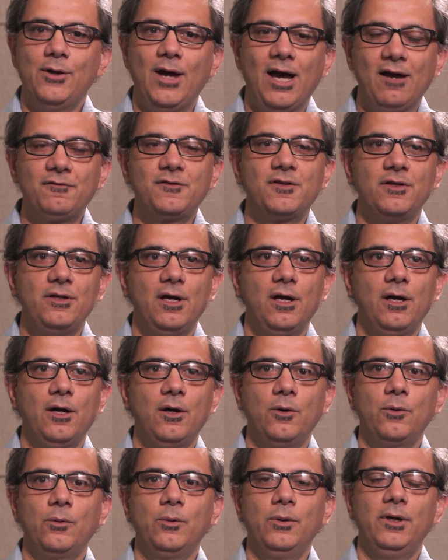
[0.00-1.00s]
You have to
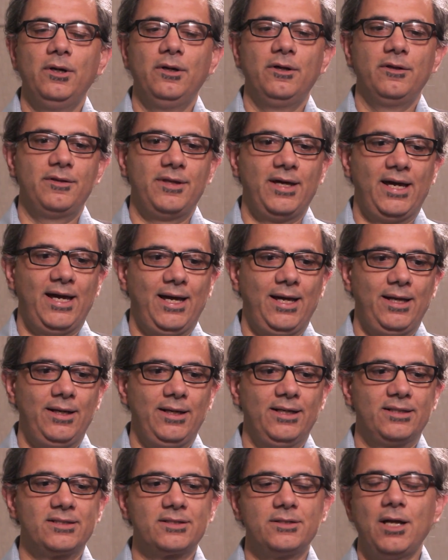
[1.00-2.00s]
know that
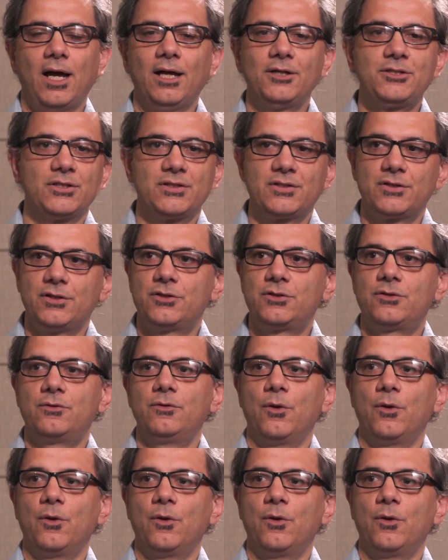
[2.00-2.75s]
it's not just